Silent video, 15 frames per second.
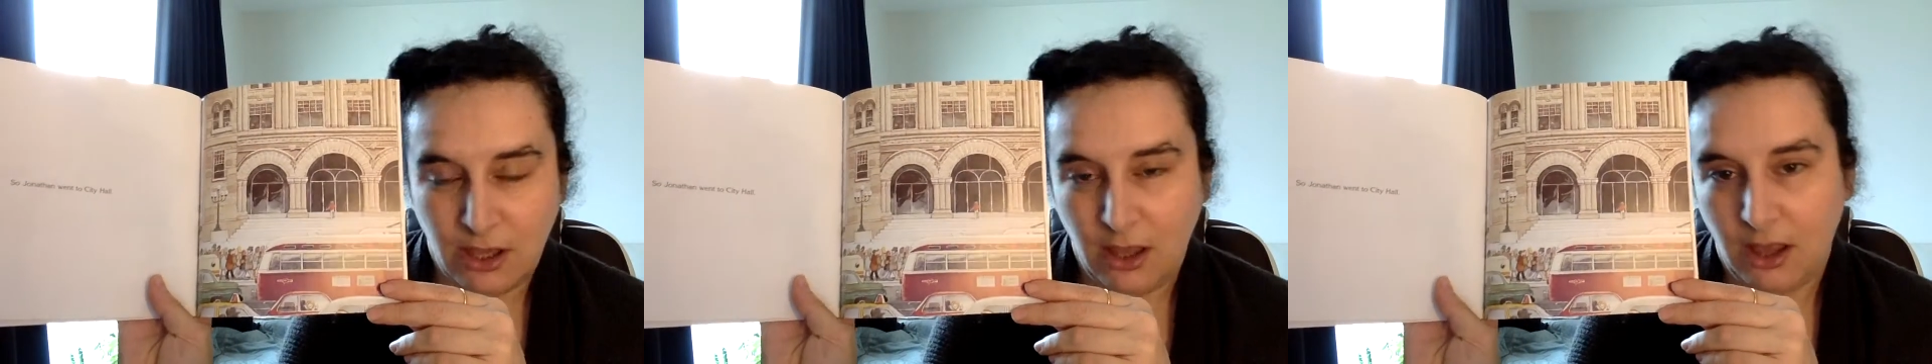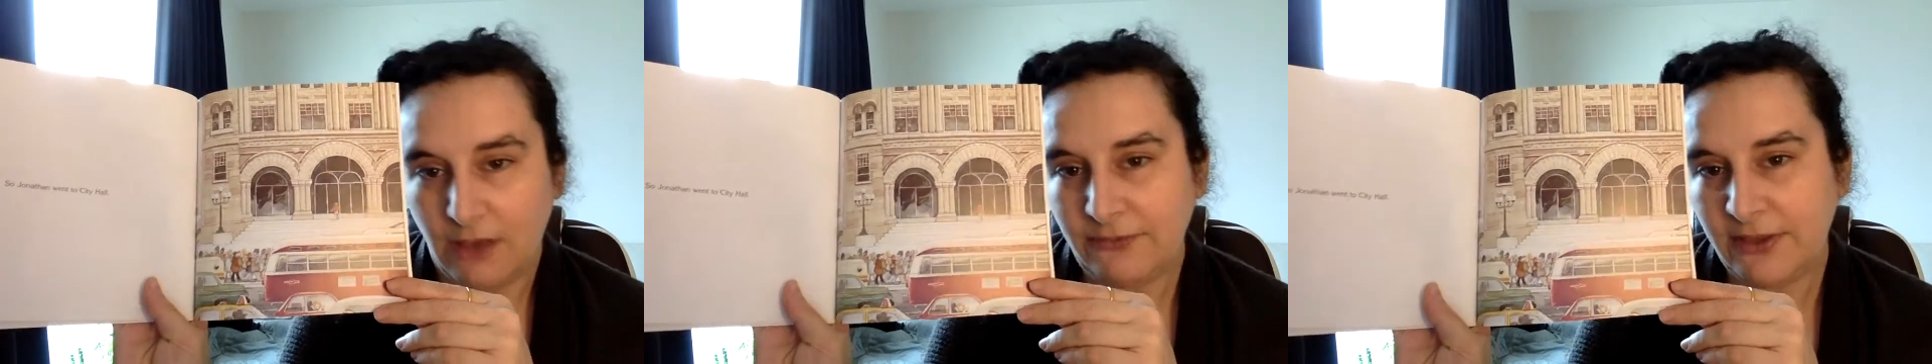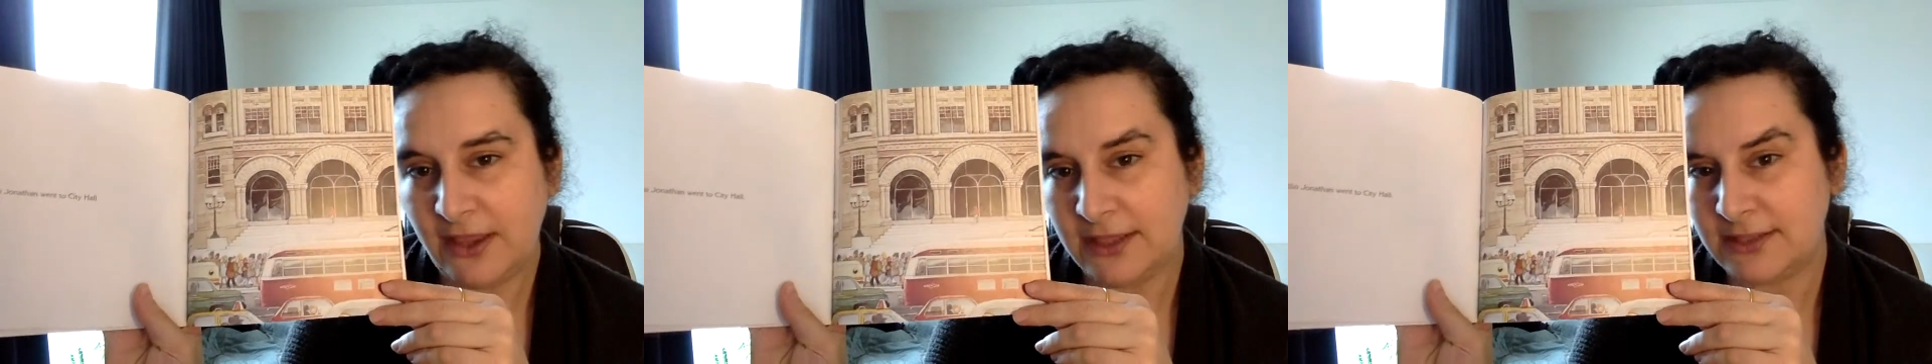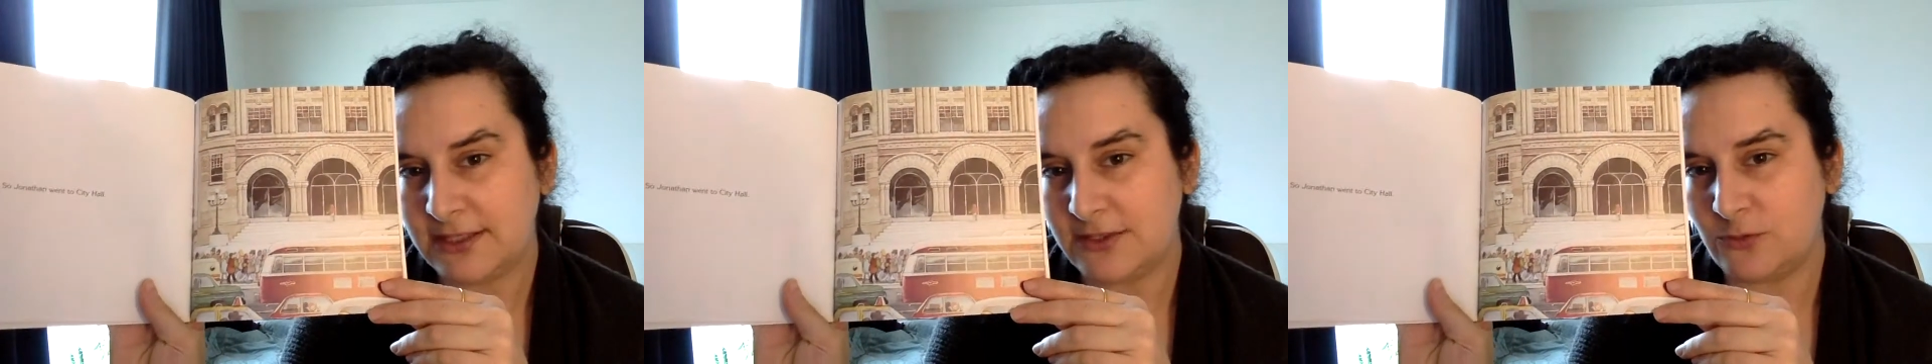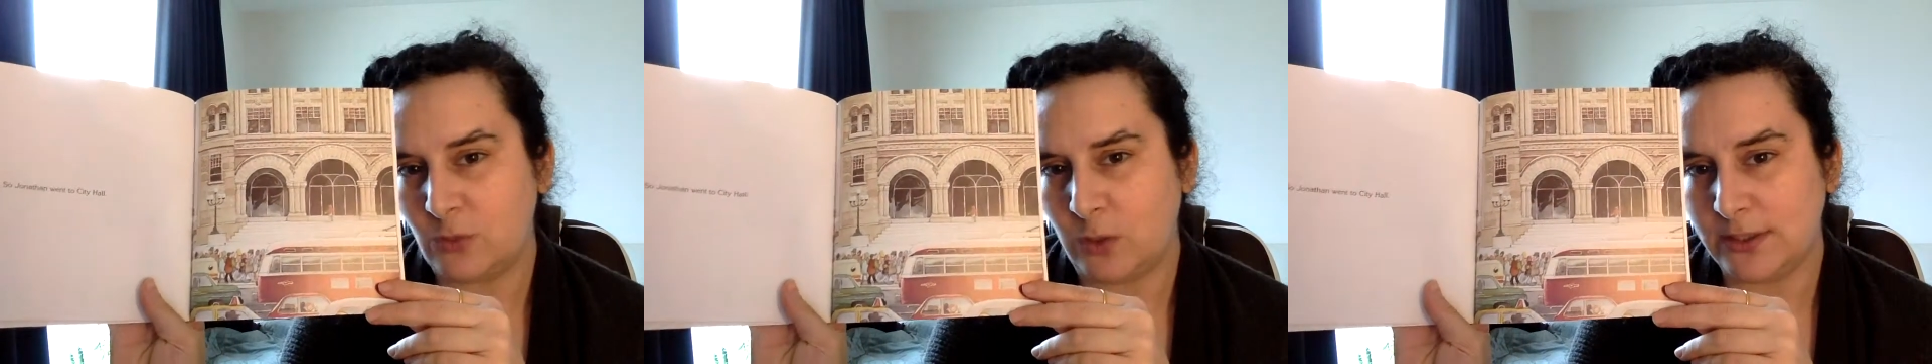I feel like
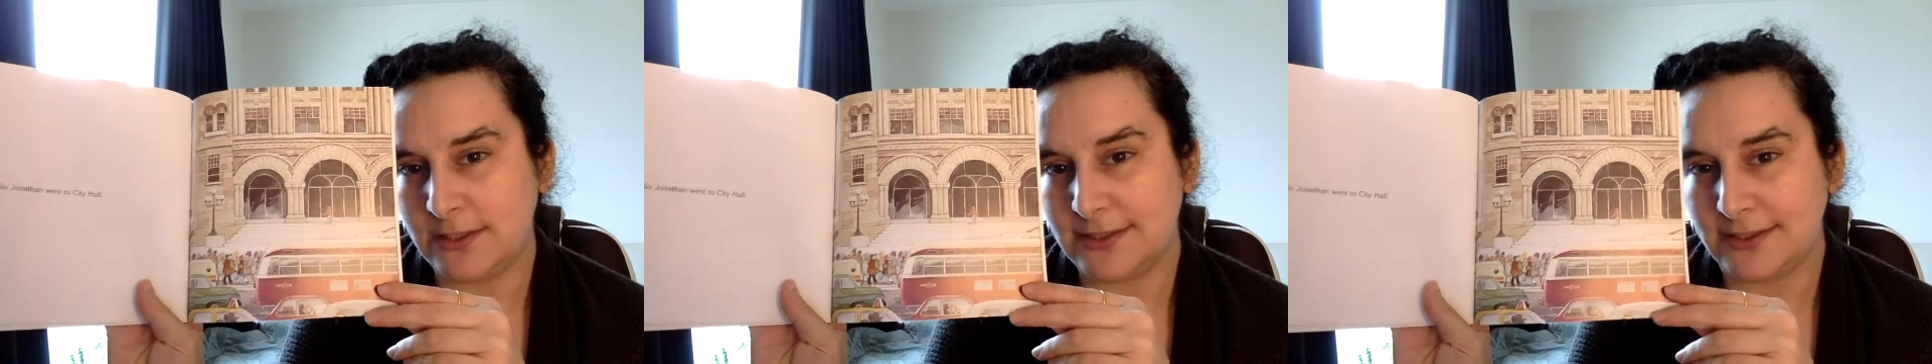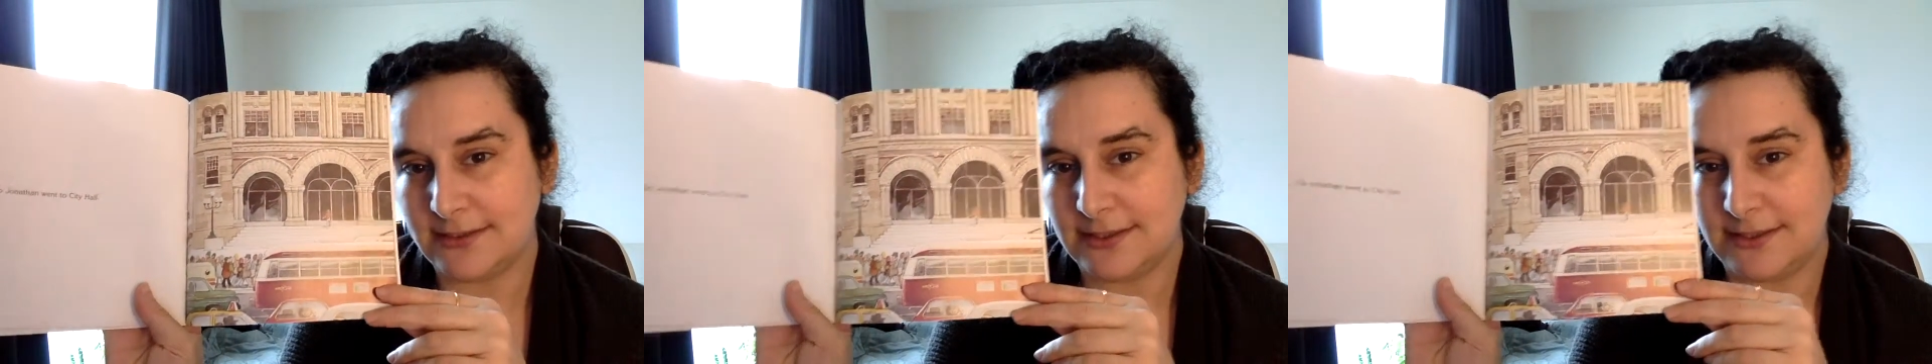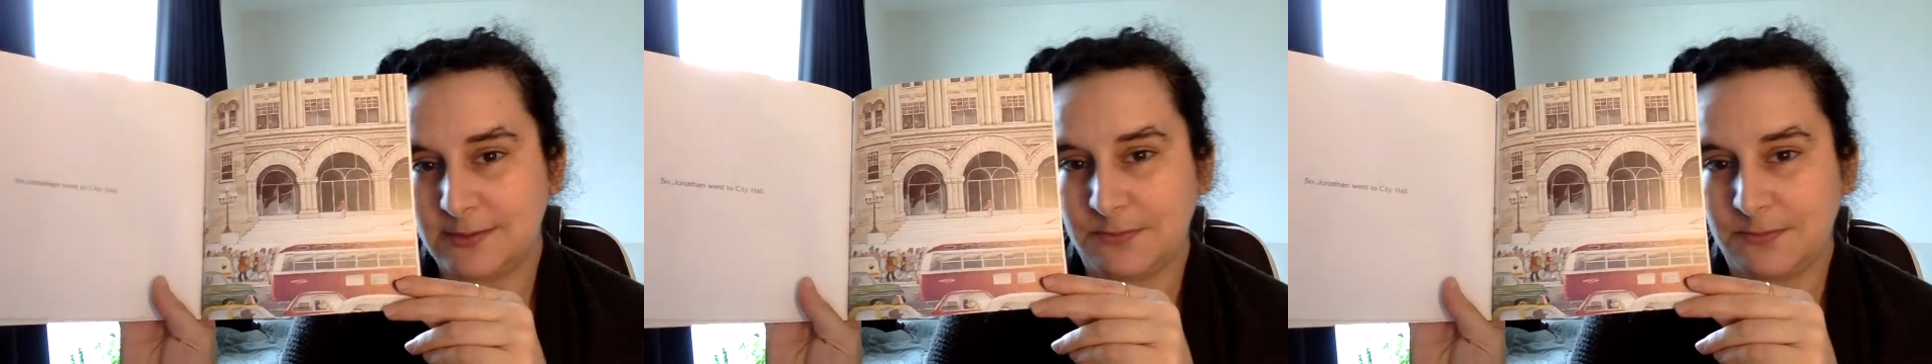these one-sentence